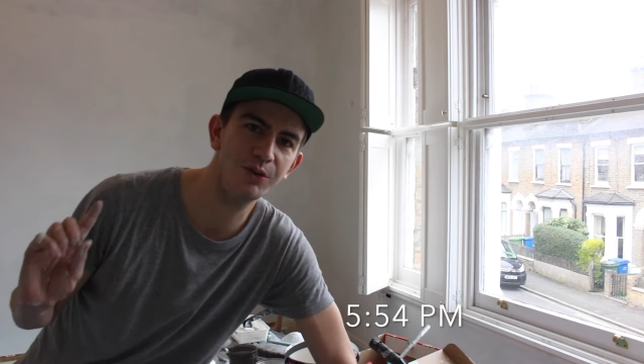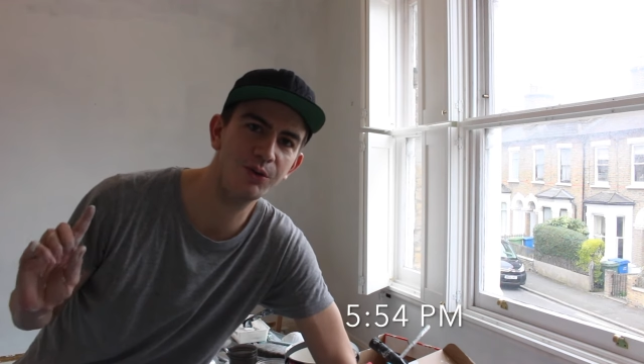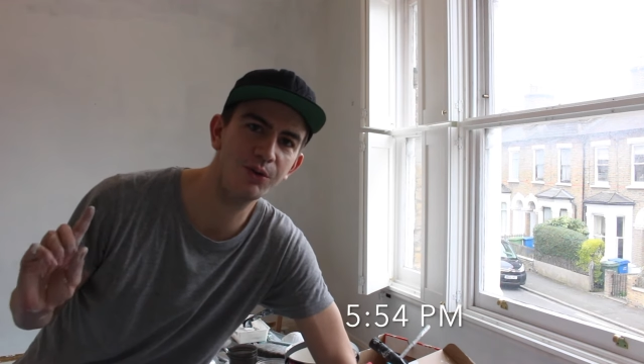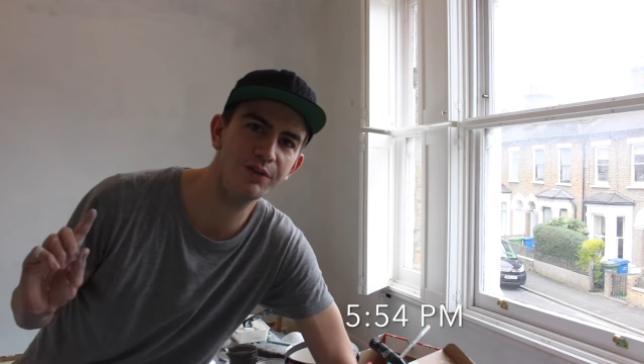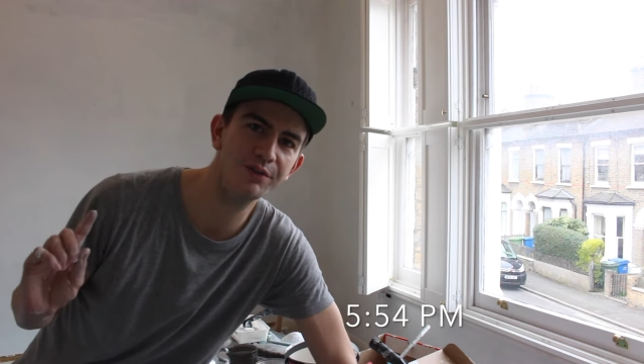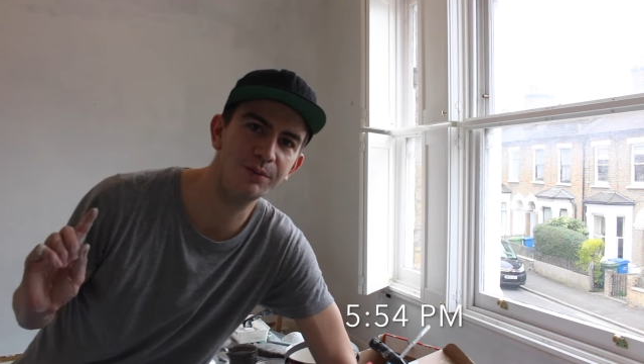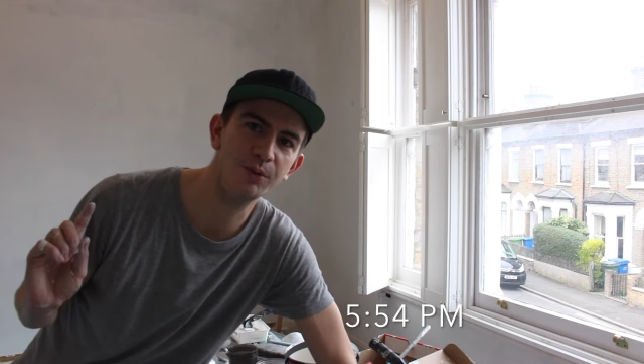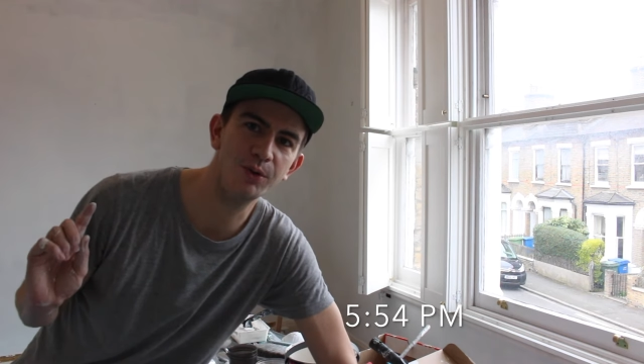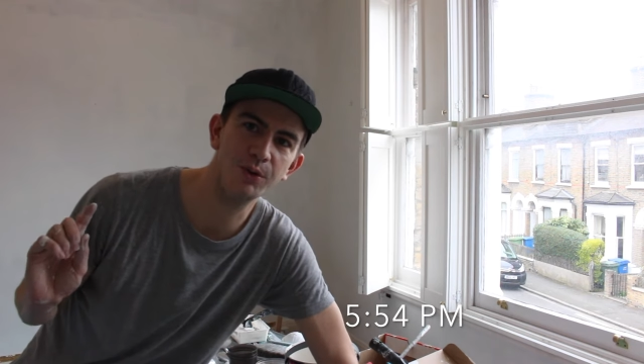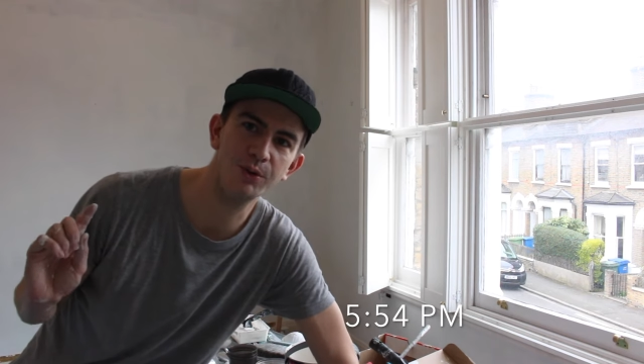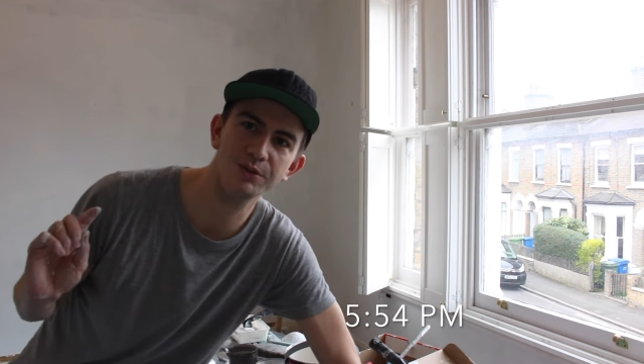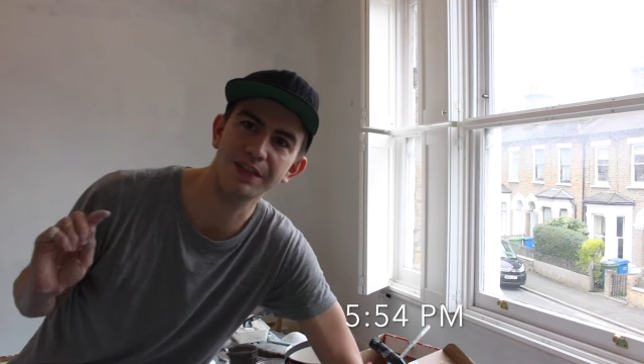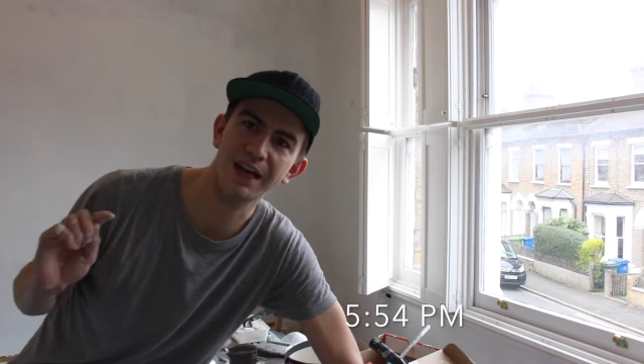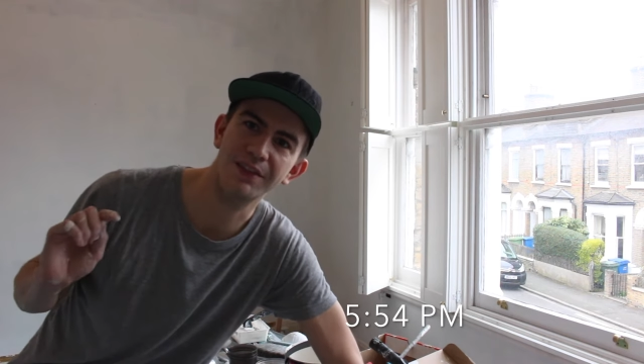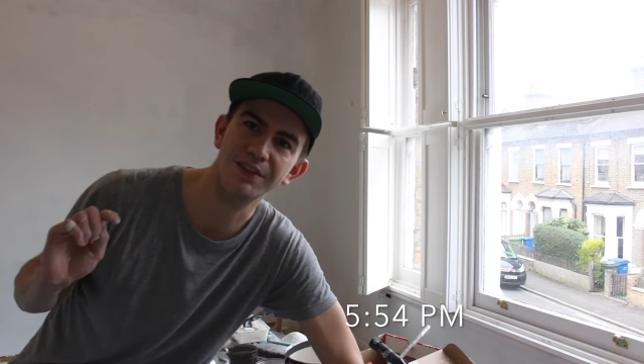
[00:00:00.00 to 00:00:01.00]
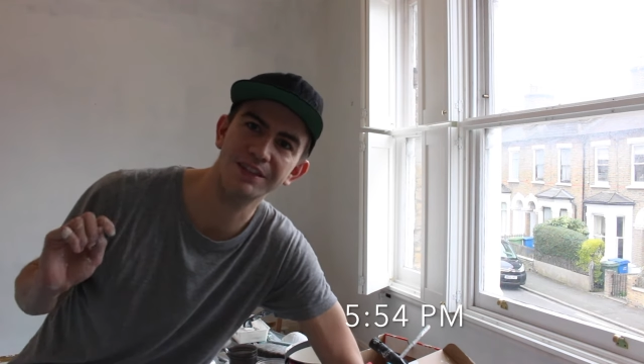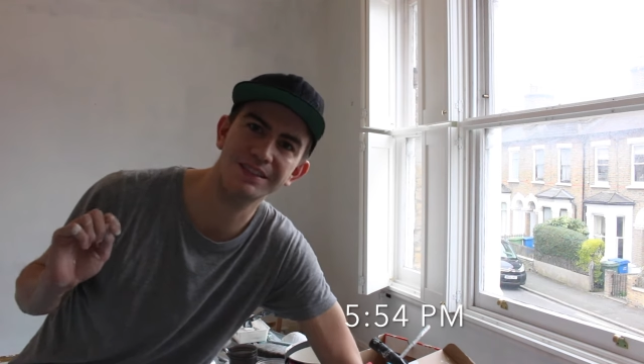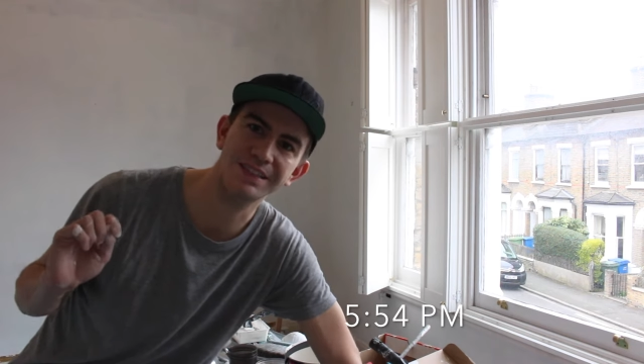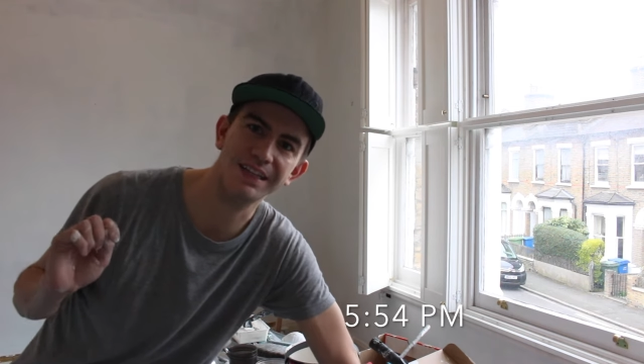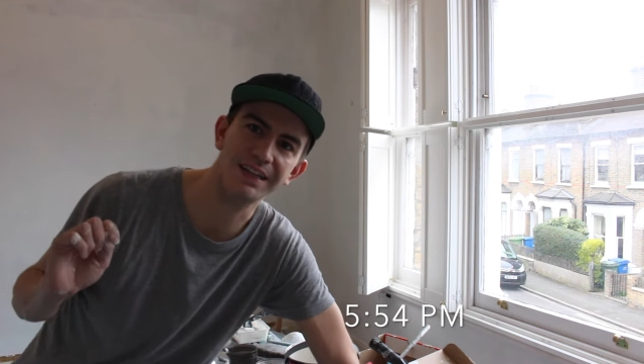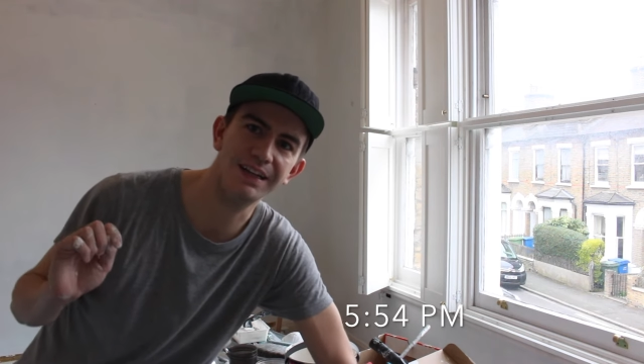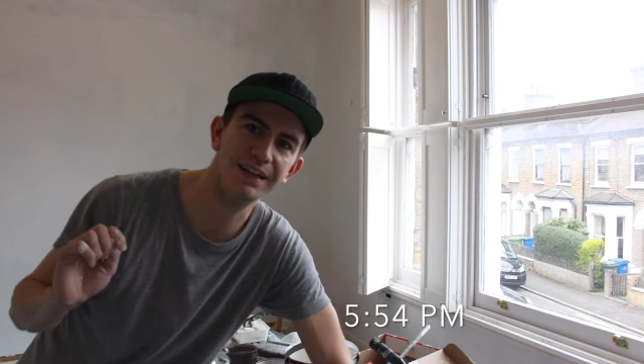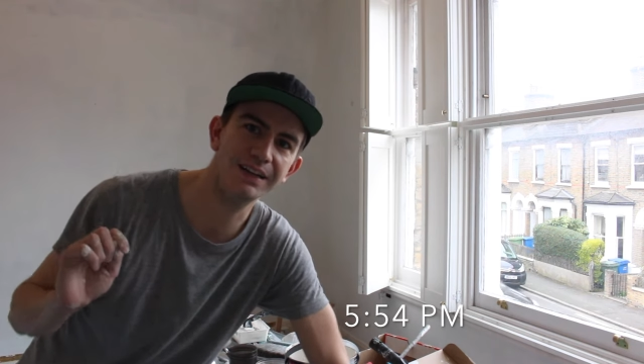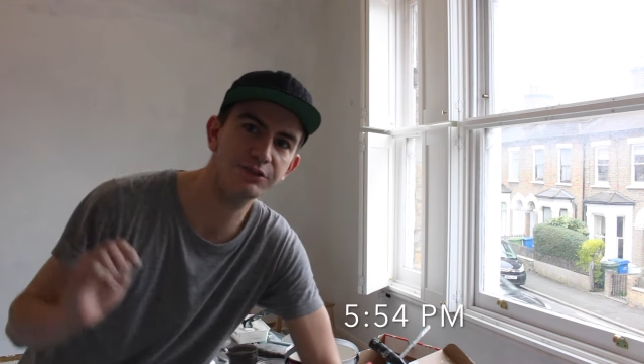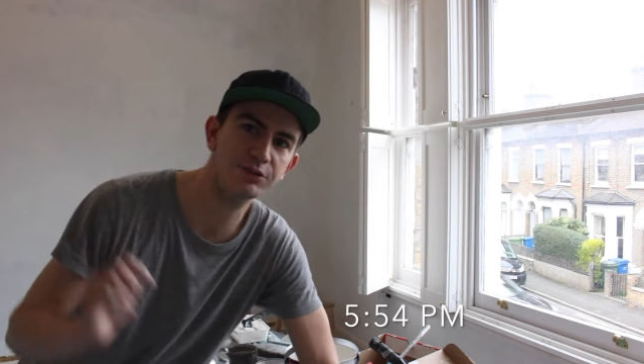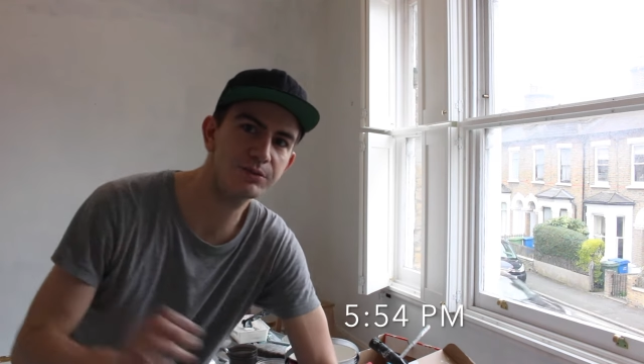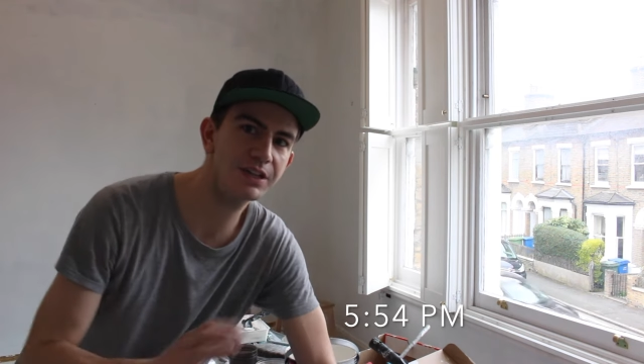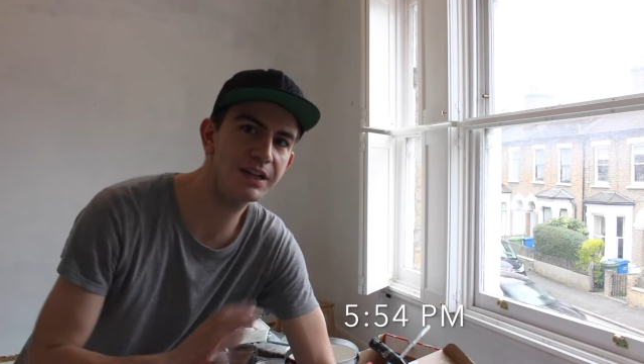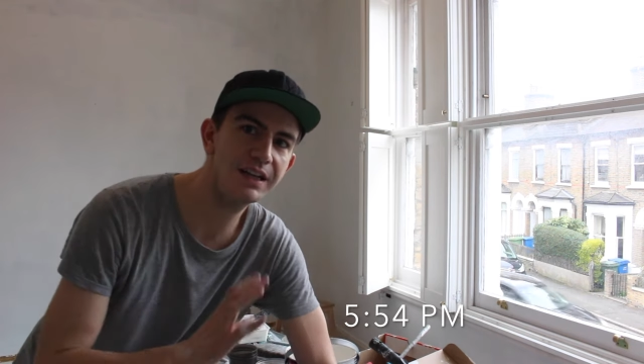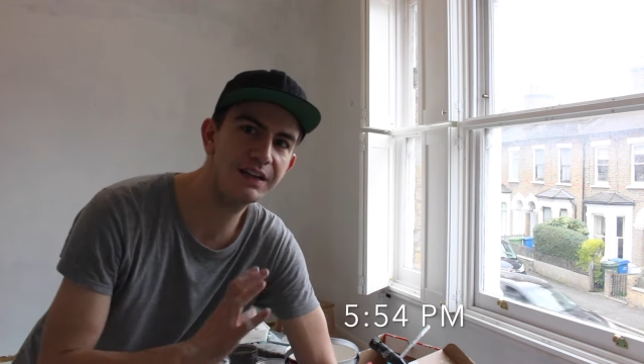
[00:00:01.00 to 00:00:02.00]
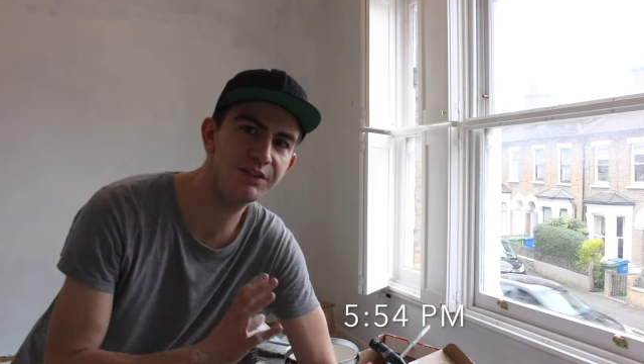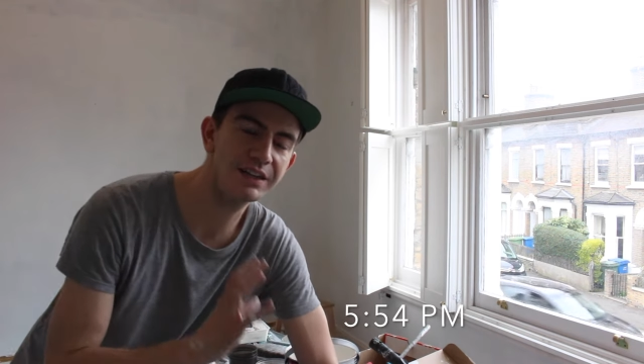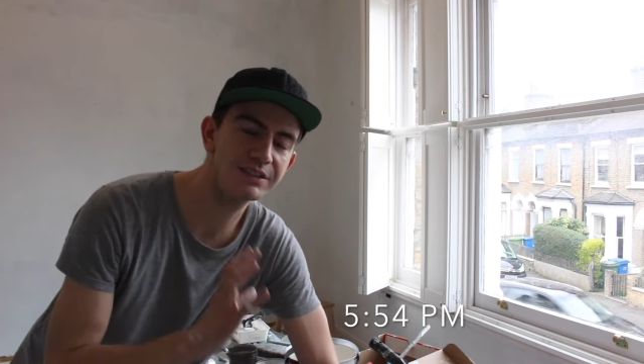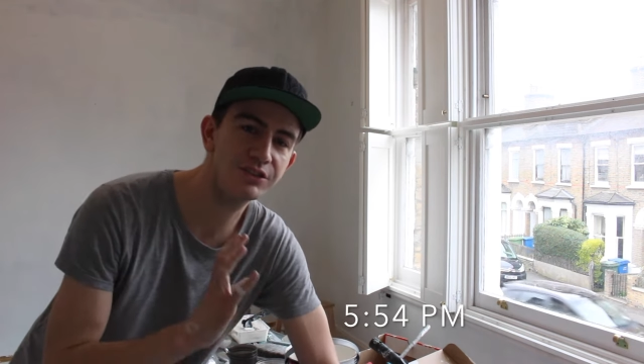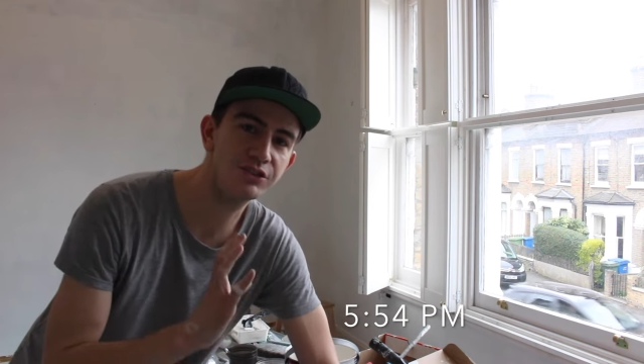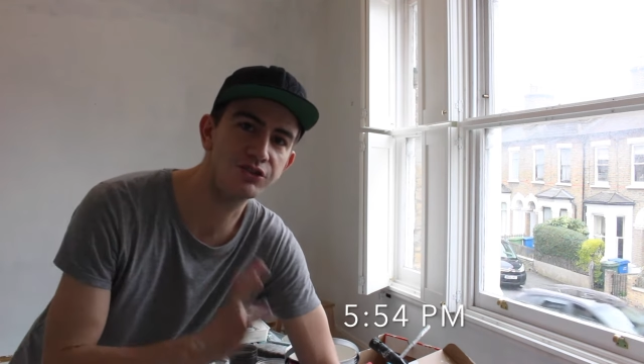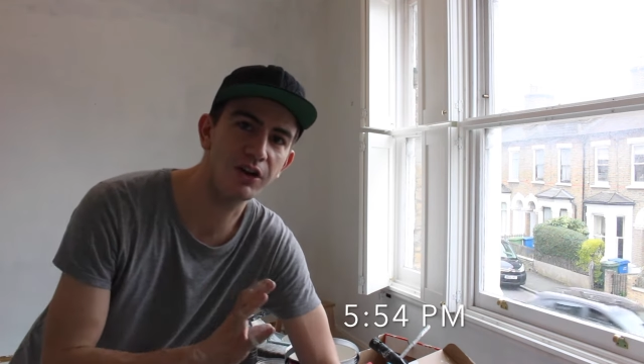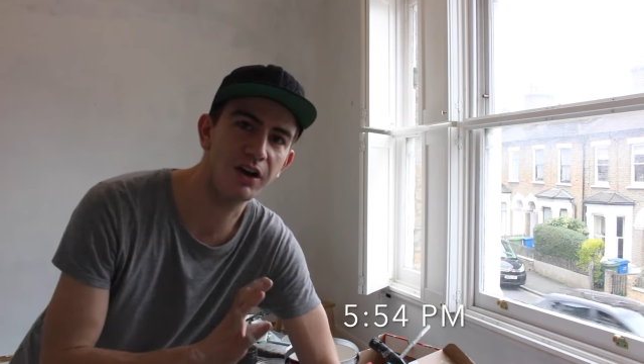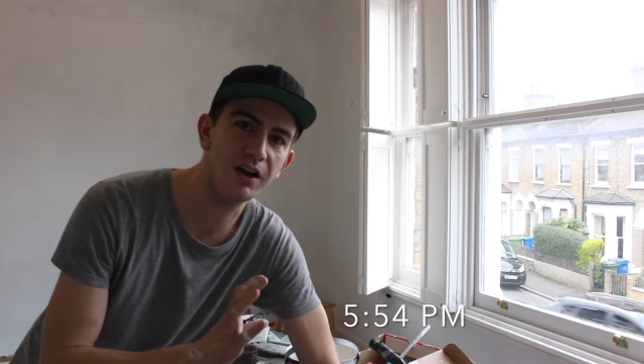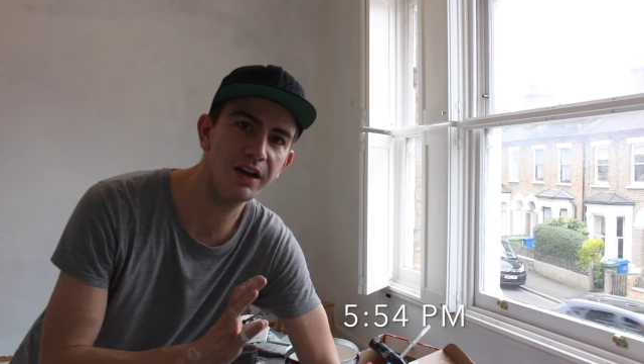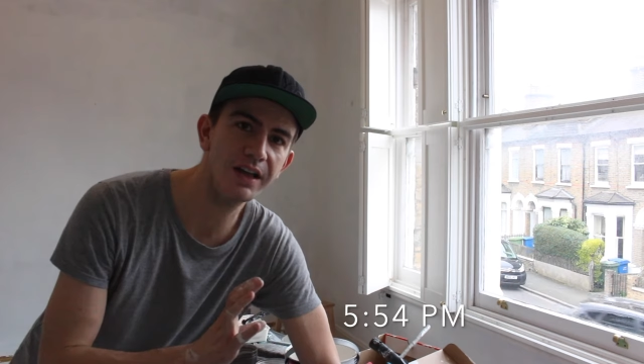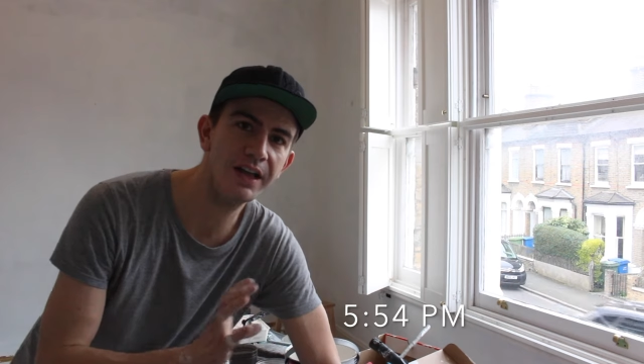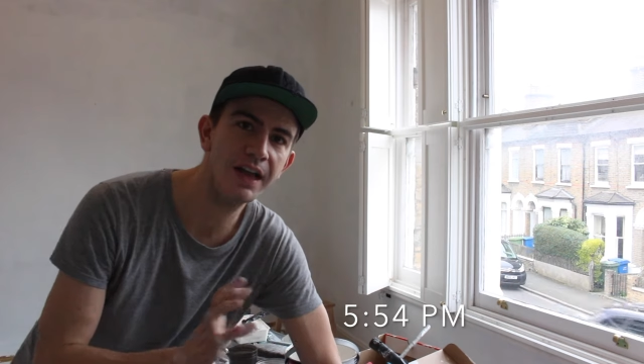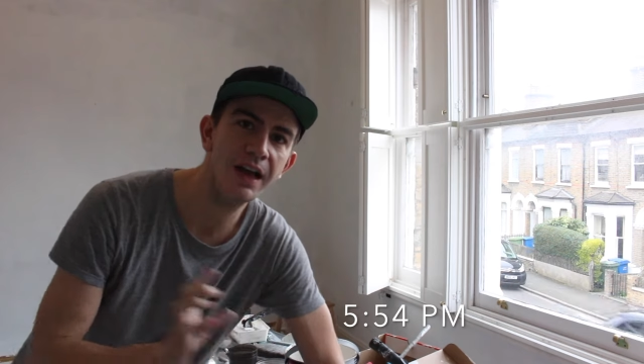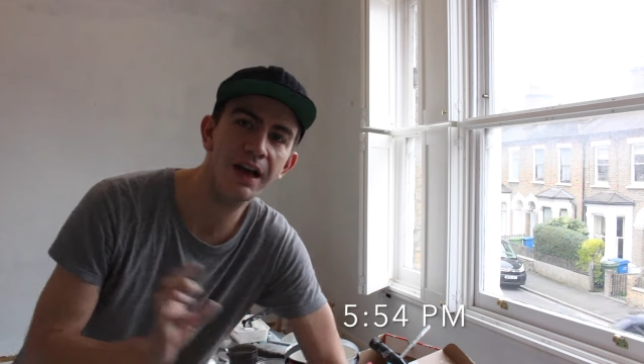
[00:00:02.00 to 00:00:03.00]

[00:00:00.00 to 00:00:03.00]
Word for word: all of the walls and the ceiling, so I'm just going to leave that to dry.